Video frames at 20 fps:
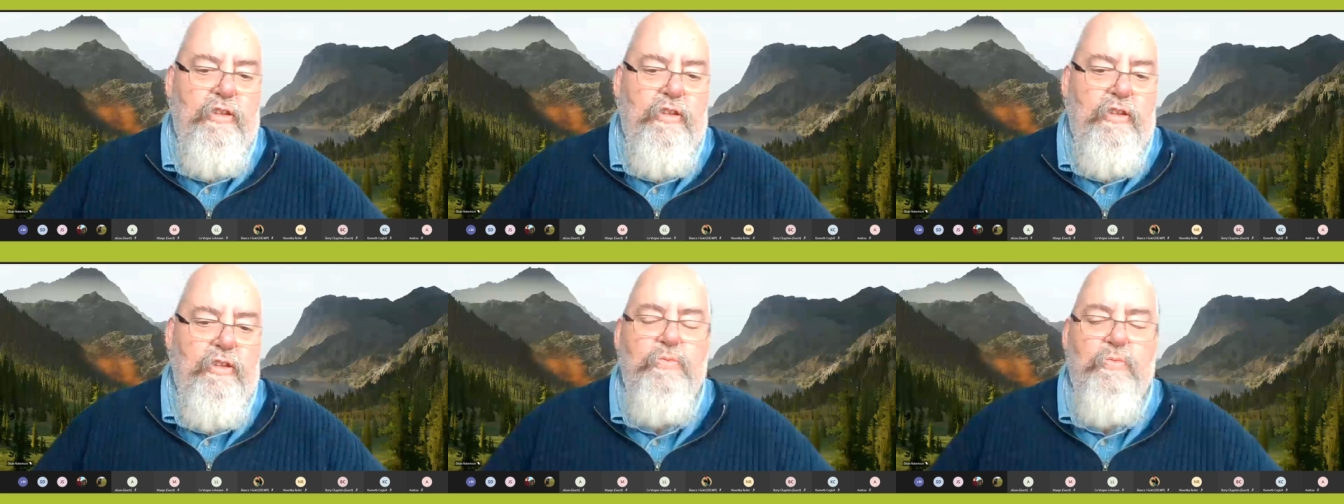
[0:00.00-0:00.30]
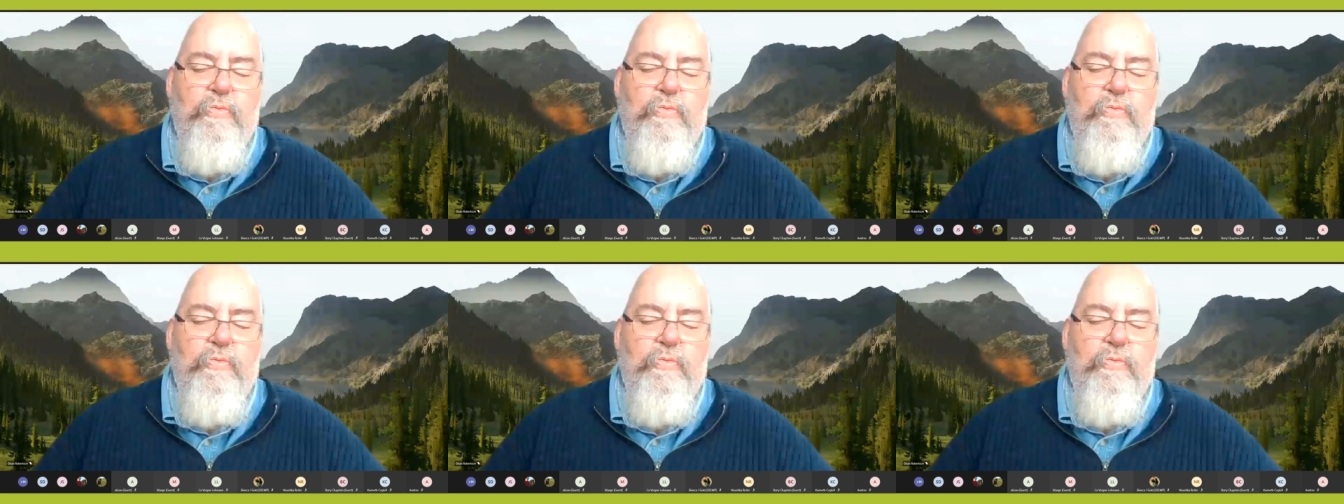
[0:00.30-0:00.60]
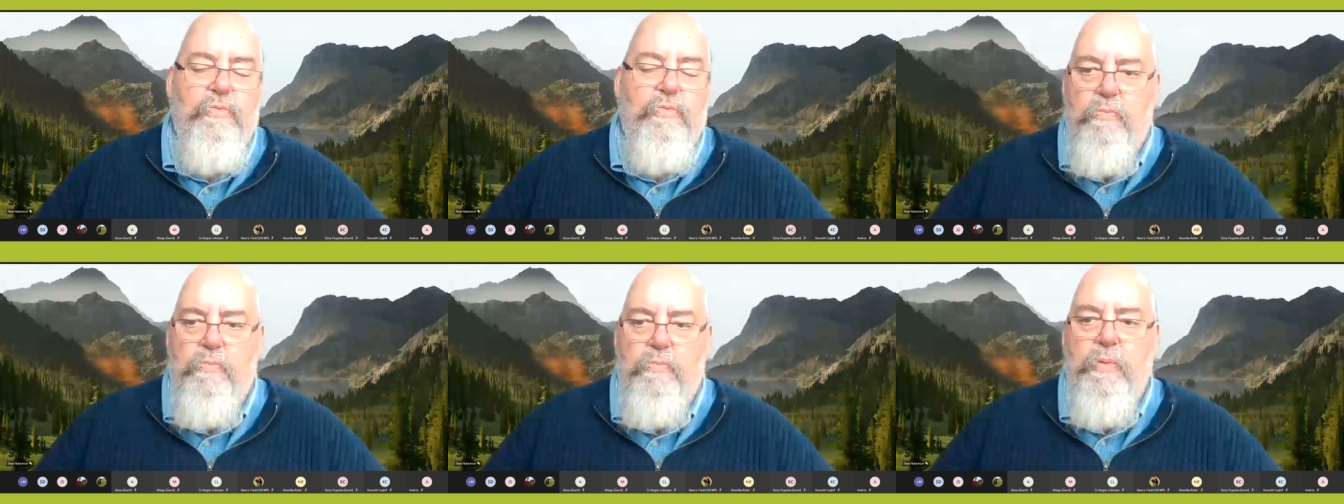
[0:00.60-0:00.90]
things
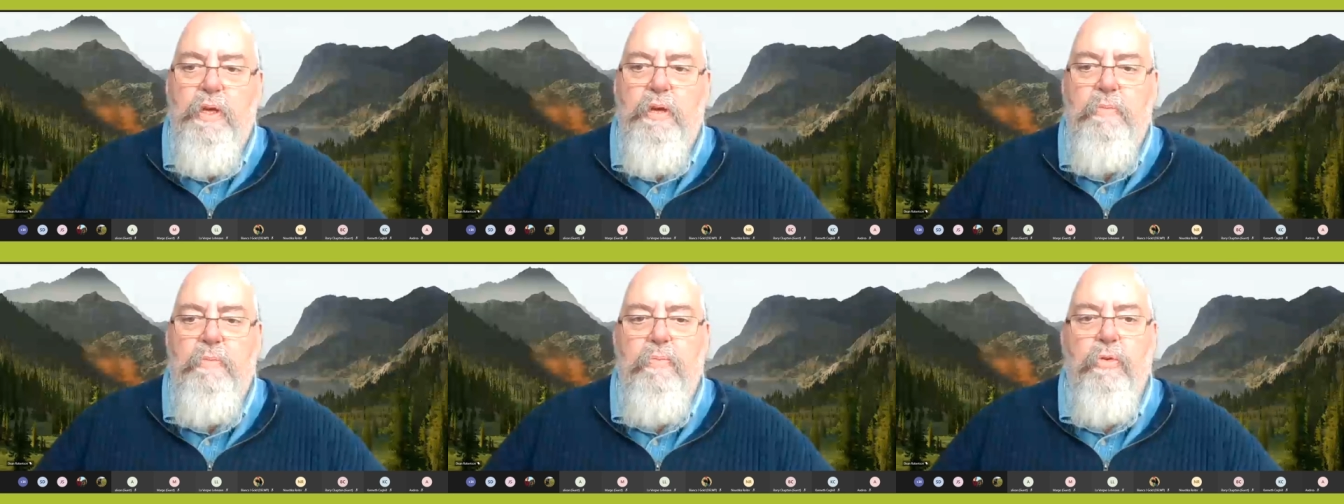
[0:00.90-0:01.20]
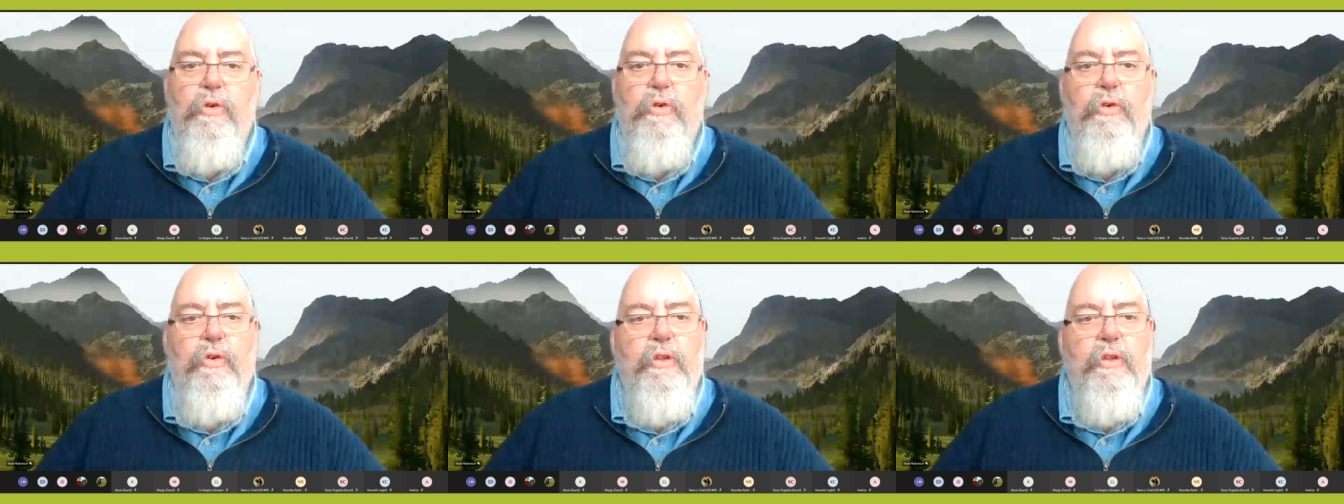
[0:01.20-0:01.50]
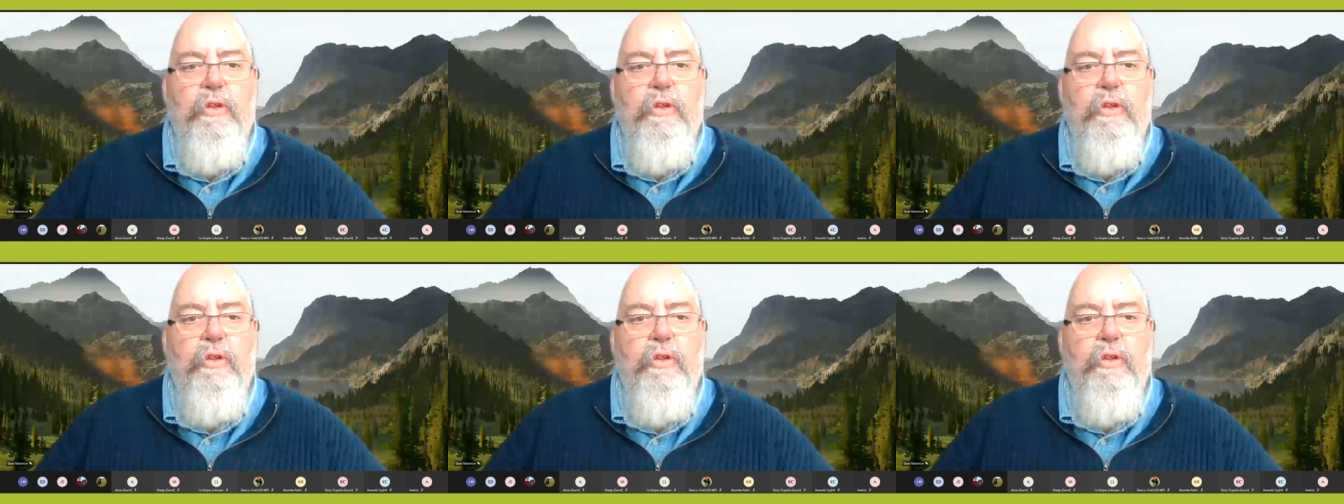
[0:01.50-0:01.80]
will be more or
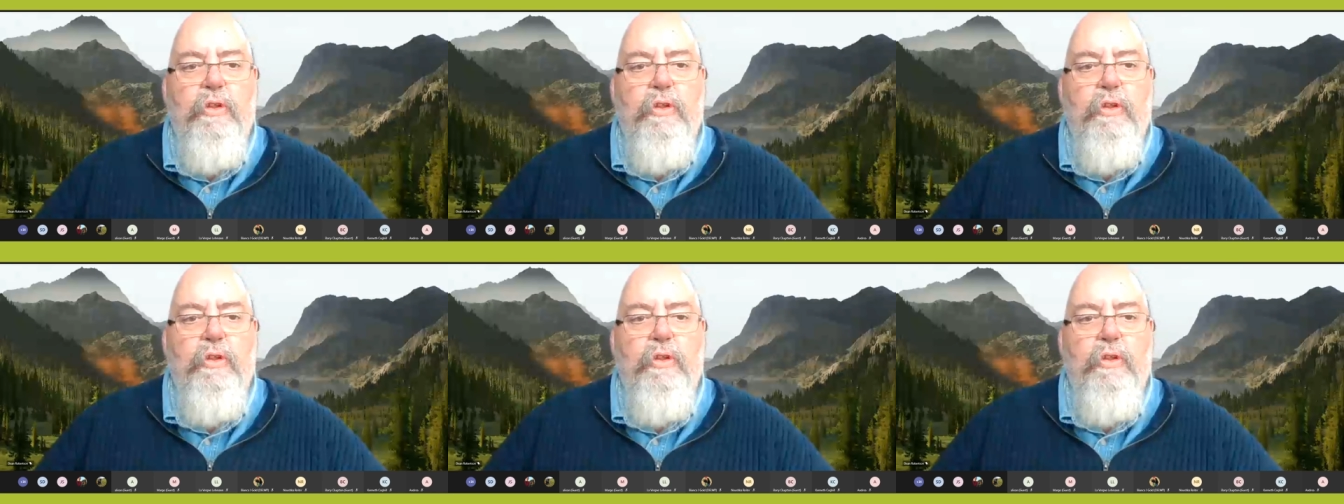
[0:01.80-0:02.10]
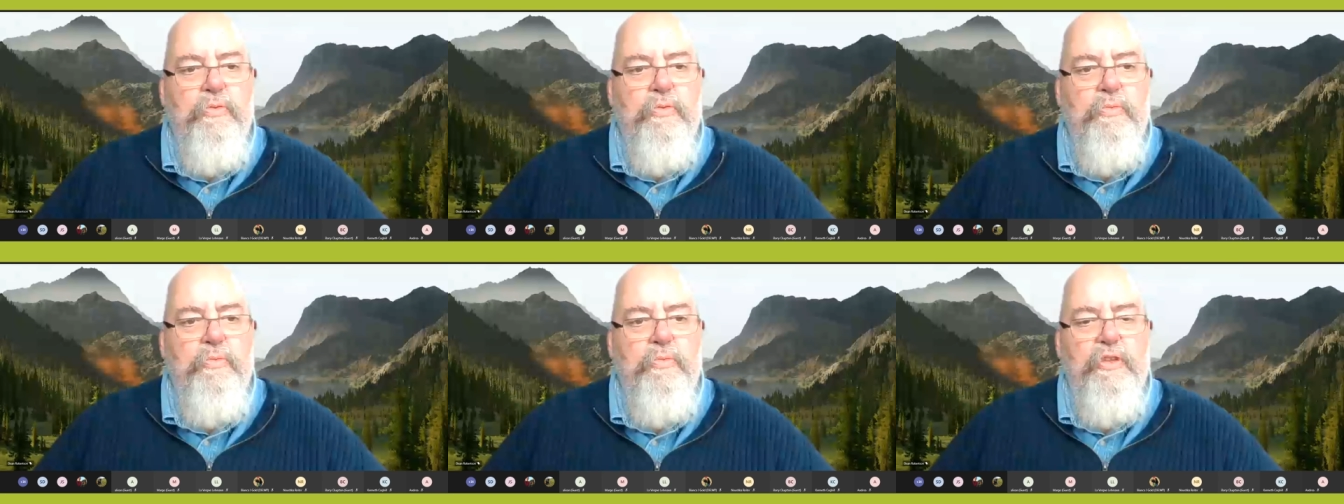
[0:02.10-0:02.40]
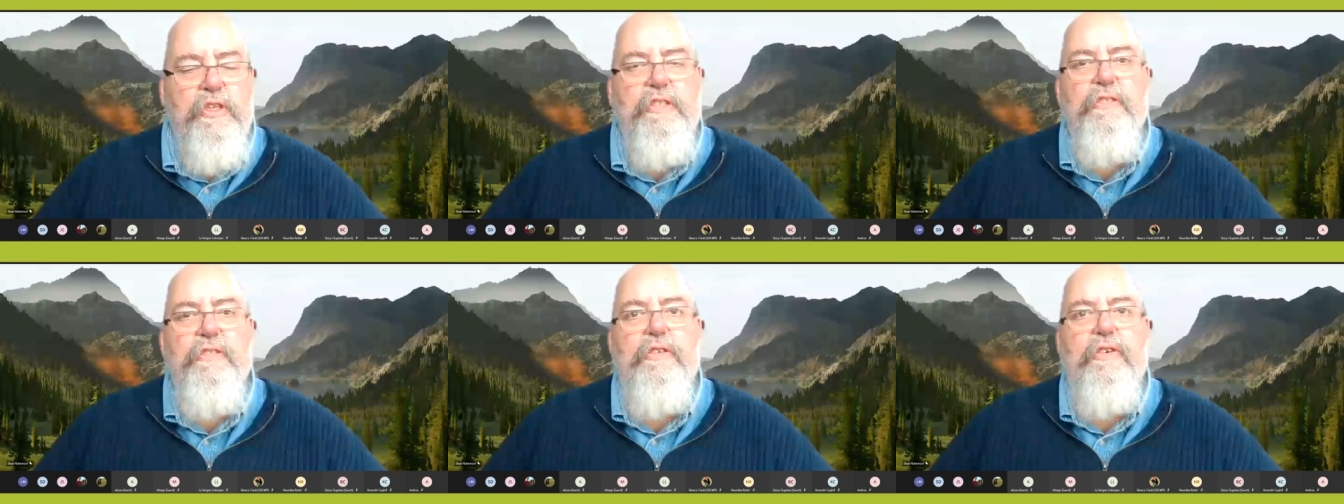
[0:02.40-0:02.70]
less back to
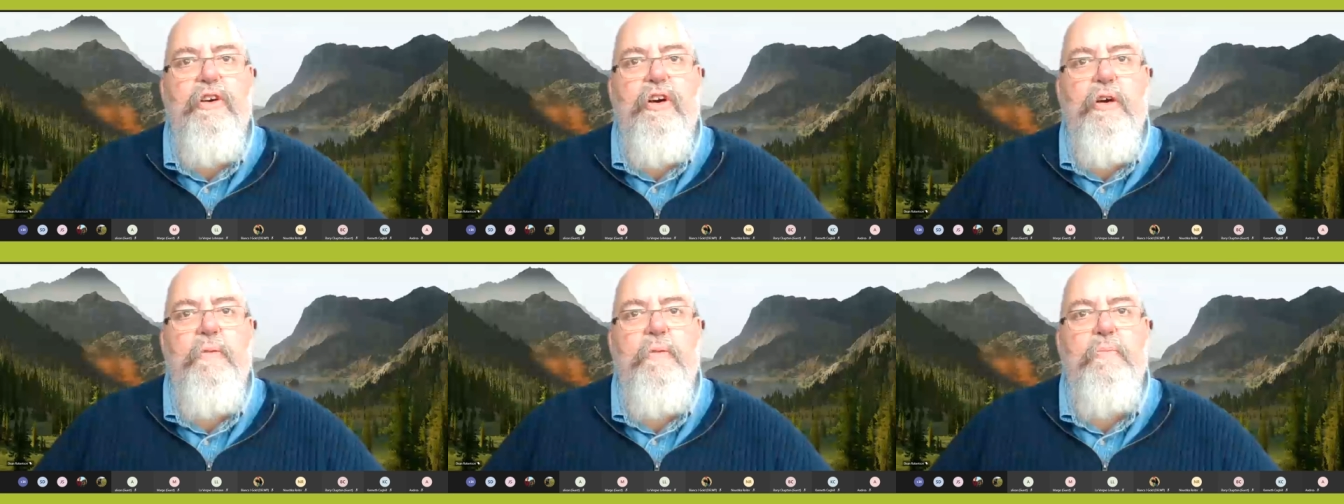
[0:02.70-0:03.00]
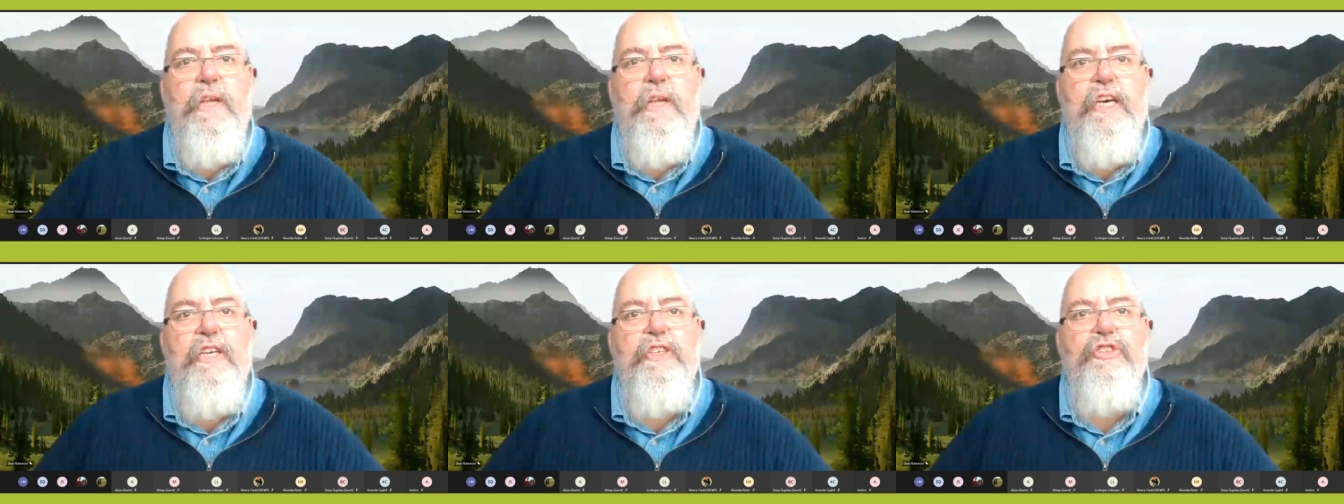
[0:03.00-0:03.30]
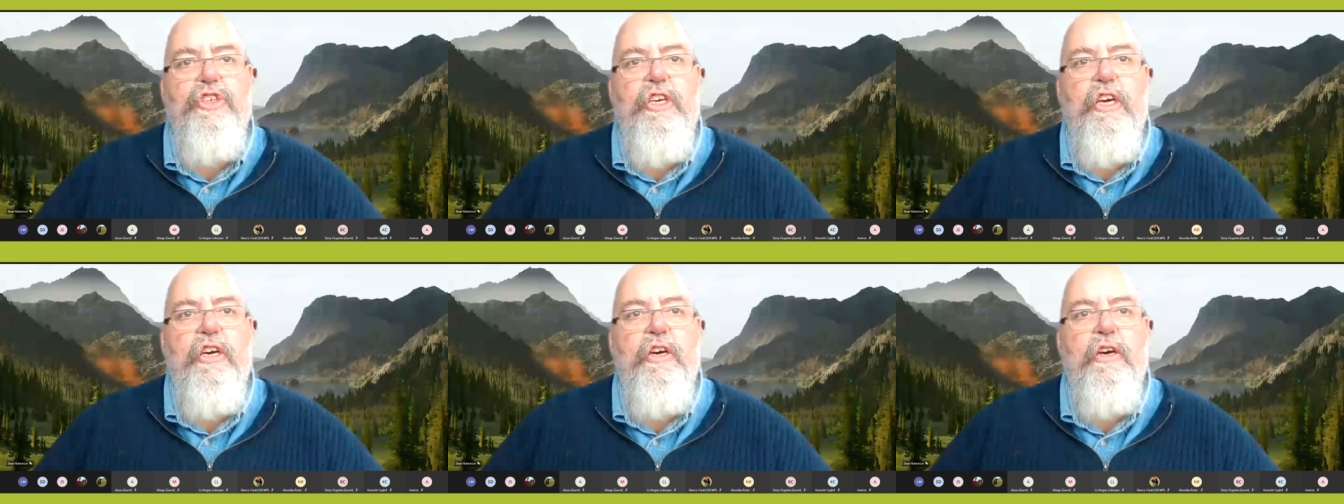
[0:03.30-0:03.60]
normal this time
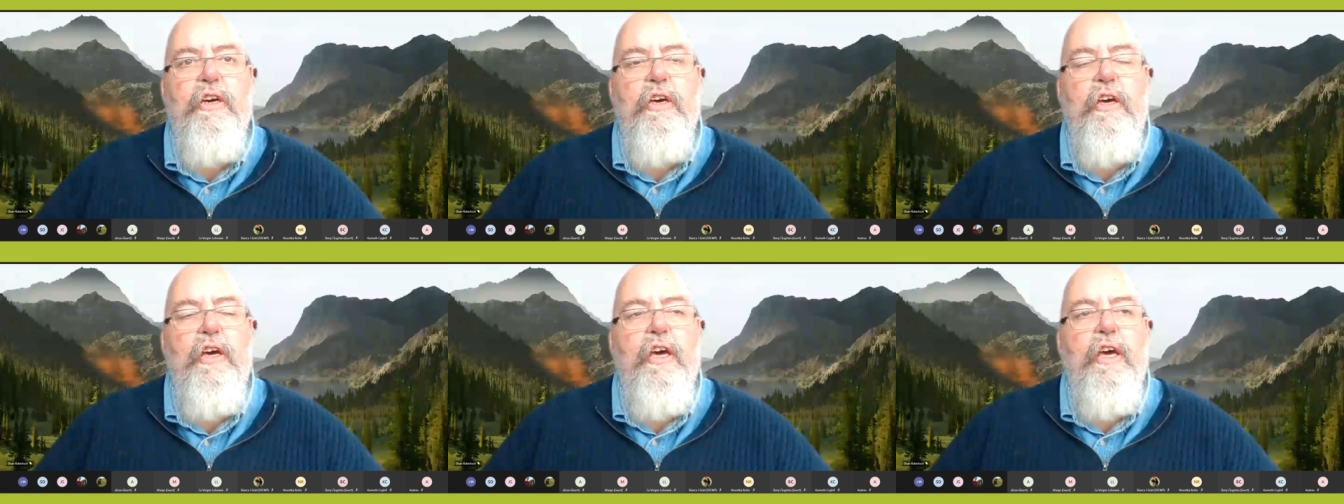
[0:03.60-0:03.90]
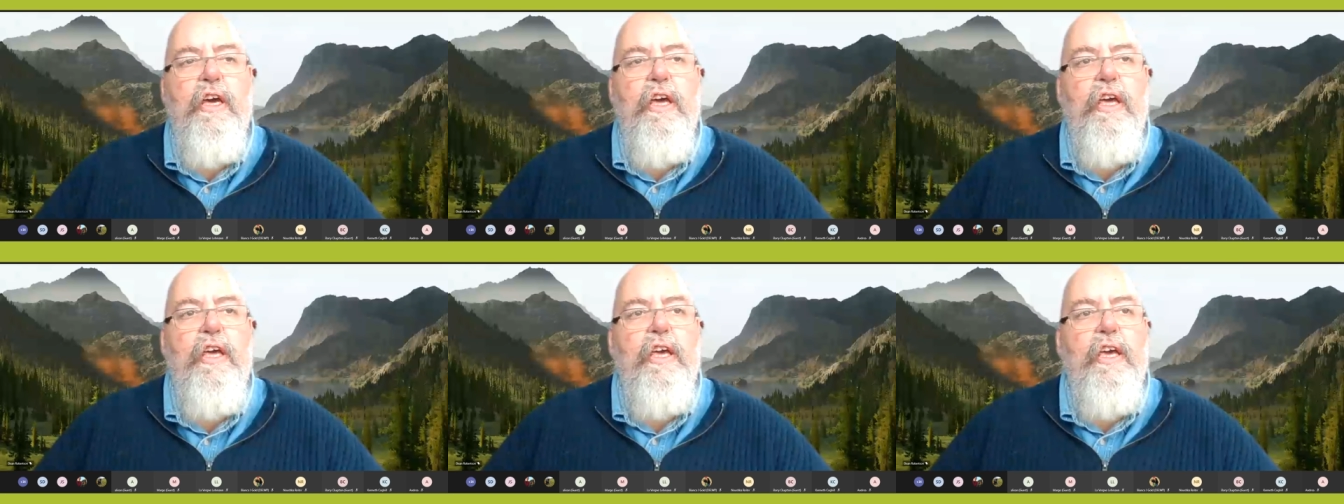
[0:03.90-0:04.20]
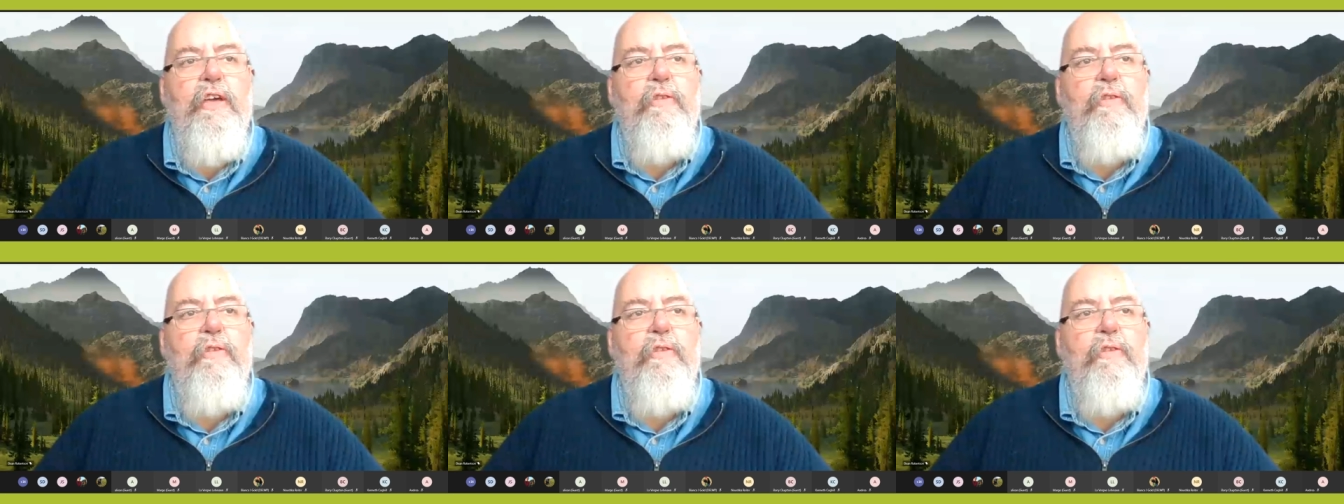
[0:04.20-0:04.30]
next year in,